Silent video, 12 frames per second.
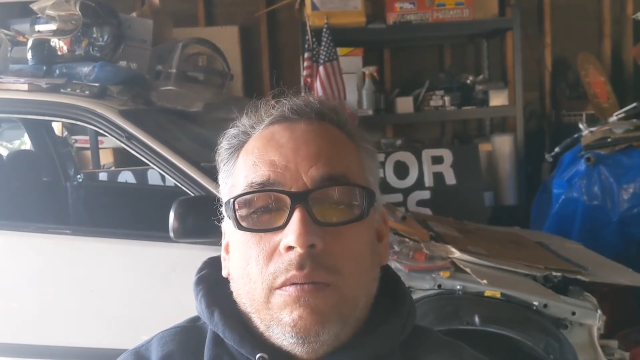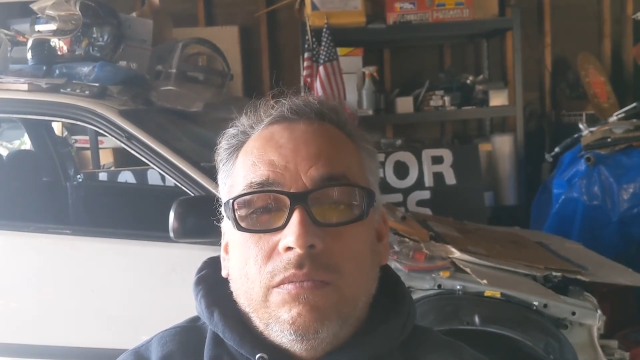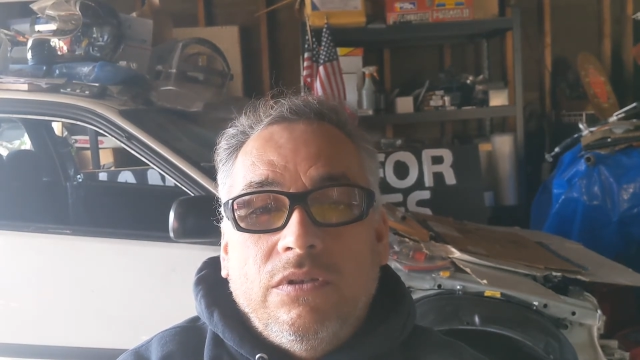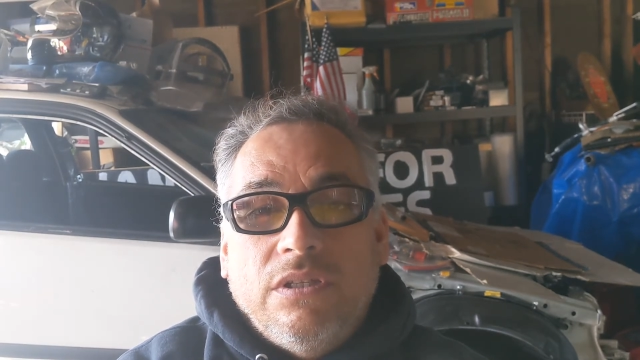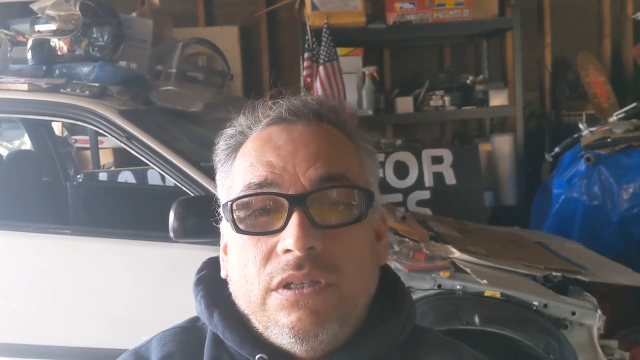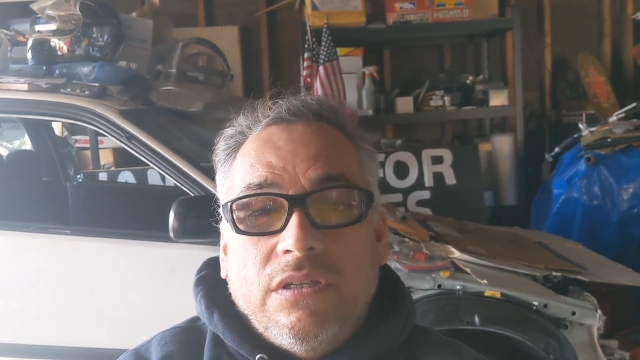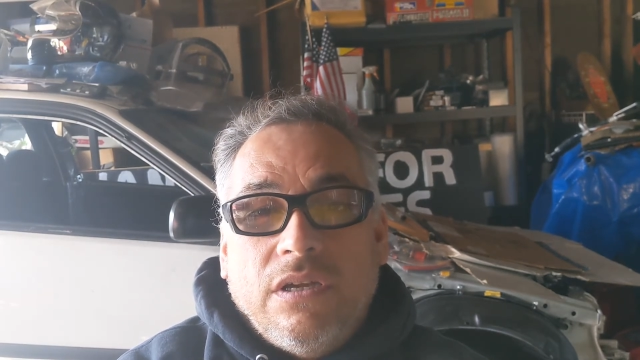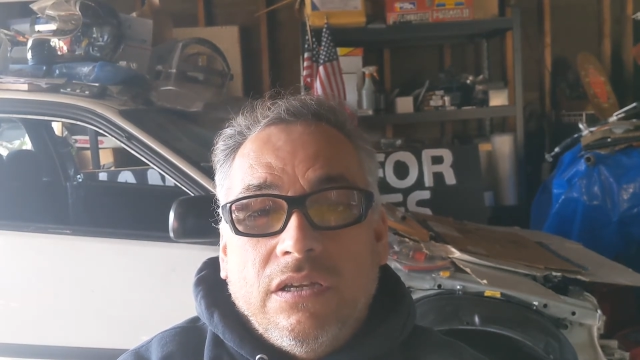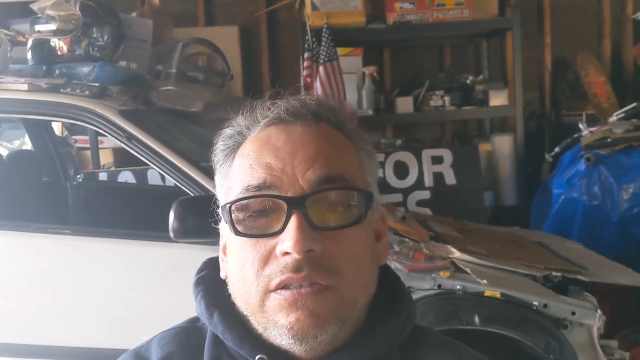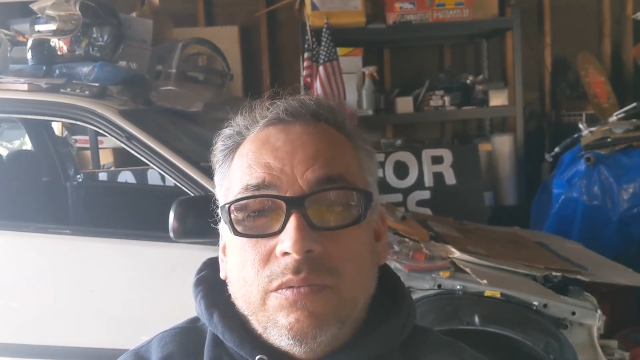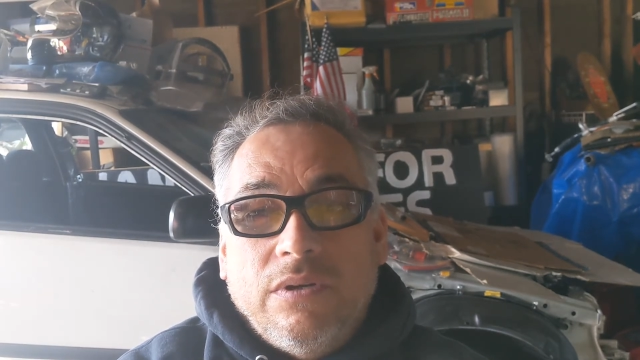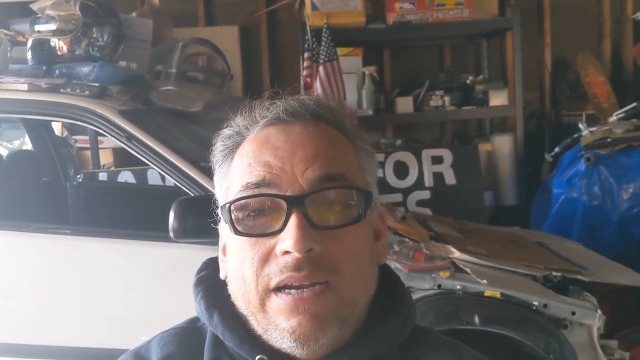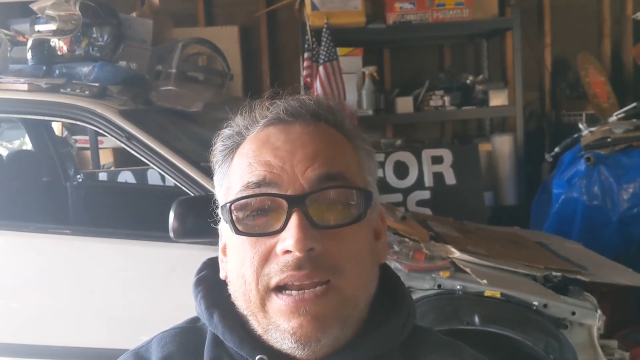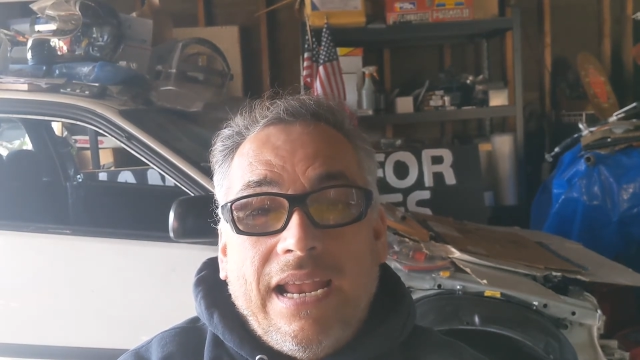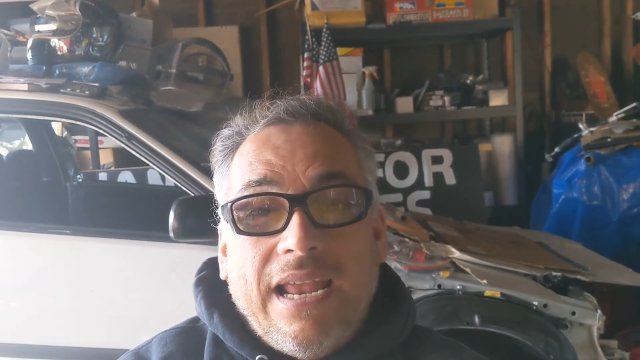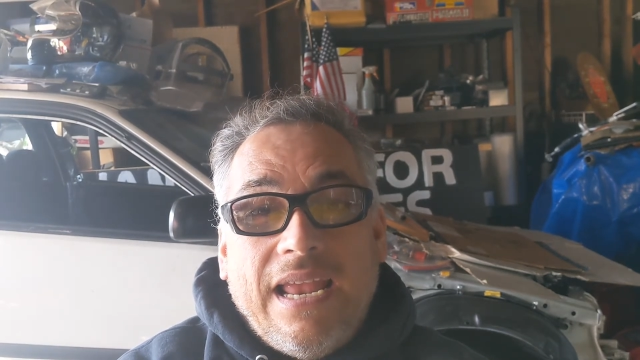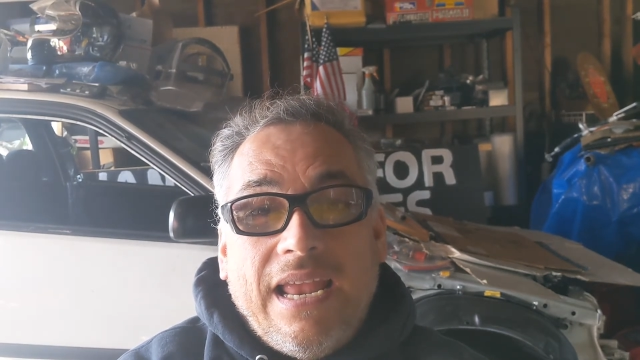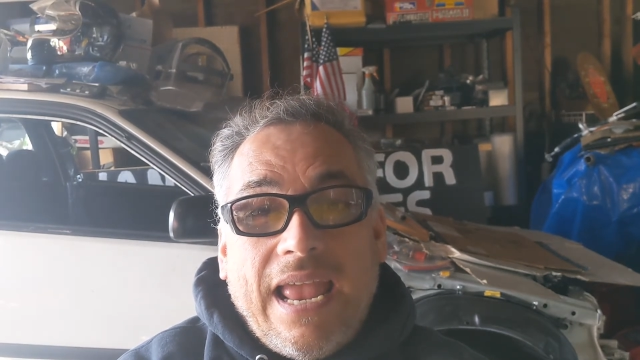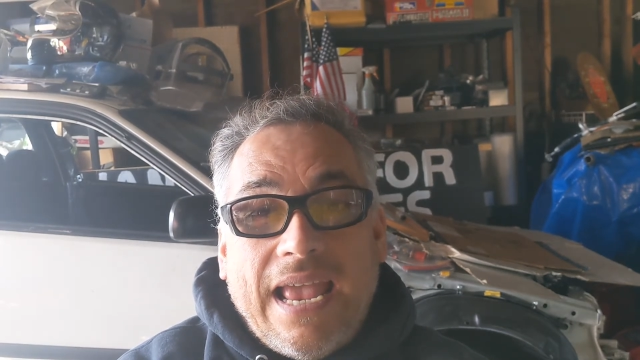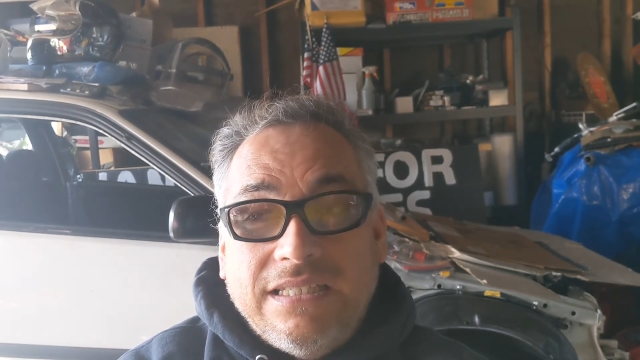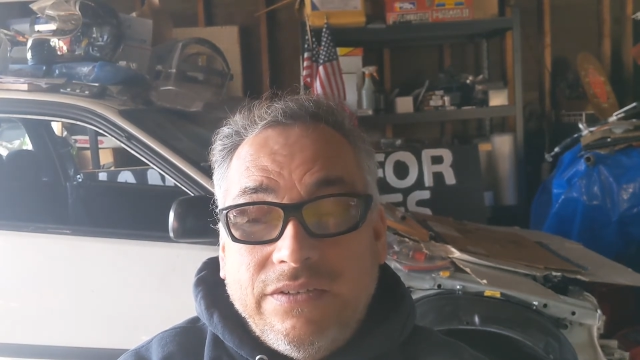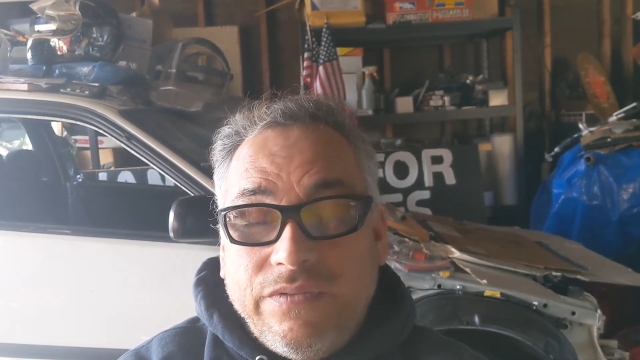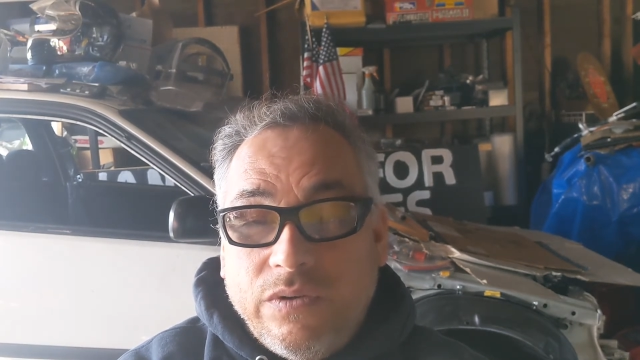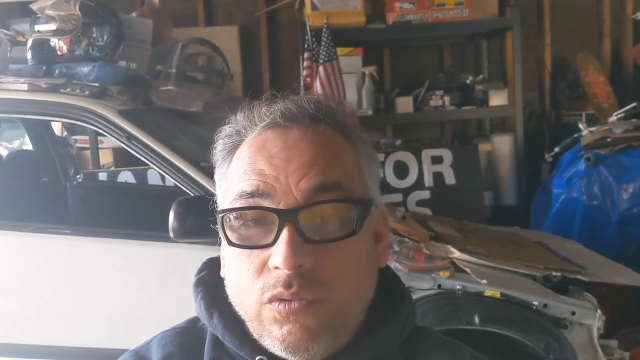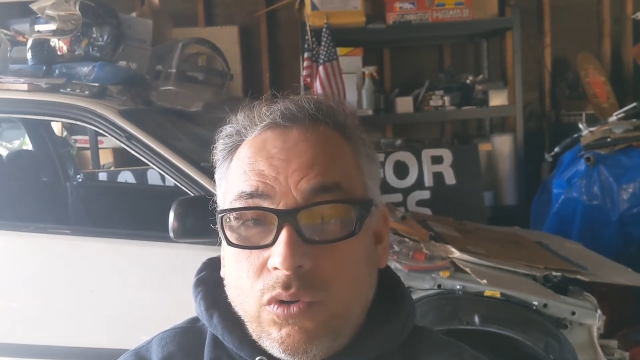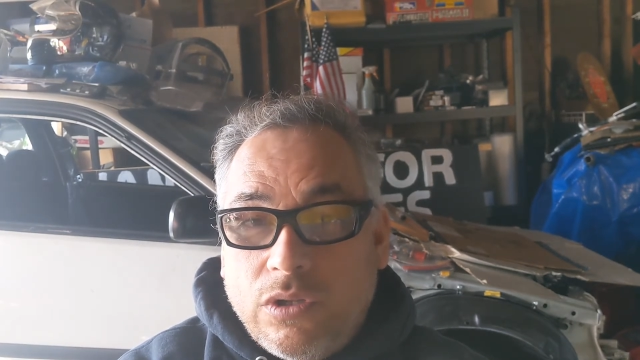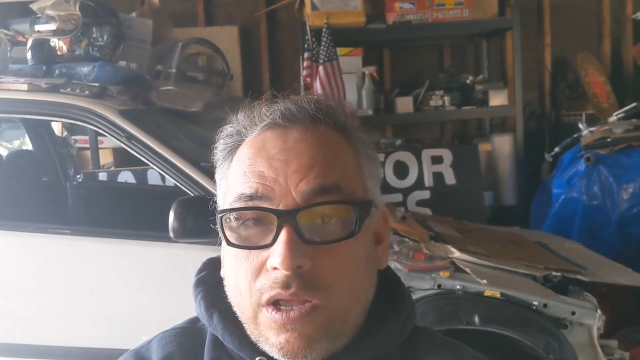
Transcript: to the customer as if it rolled